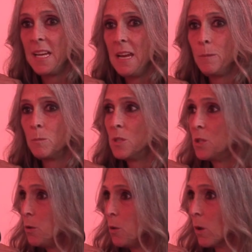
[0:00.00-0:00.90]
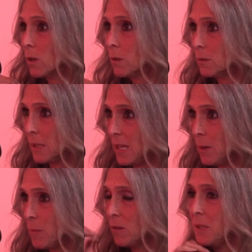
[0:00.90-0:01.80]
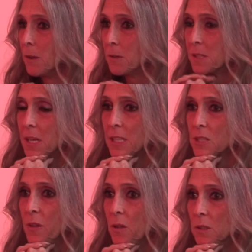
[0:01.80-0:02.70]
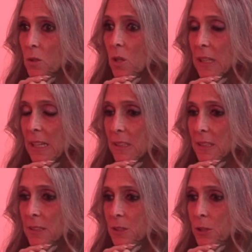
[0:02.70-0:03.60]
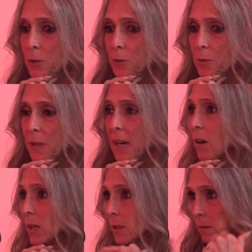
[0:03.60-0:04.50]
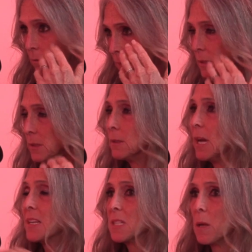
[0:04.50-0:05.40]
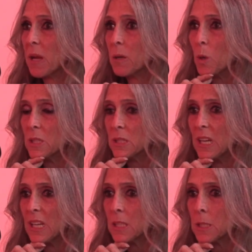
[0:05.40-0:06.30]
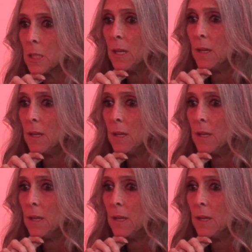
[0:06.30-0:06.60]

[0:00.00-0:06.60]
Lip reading: came to New York, I came out here to Hicksville in Long Island to Eric at a Step Ahead Prosthetics.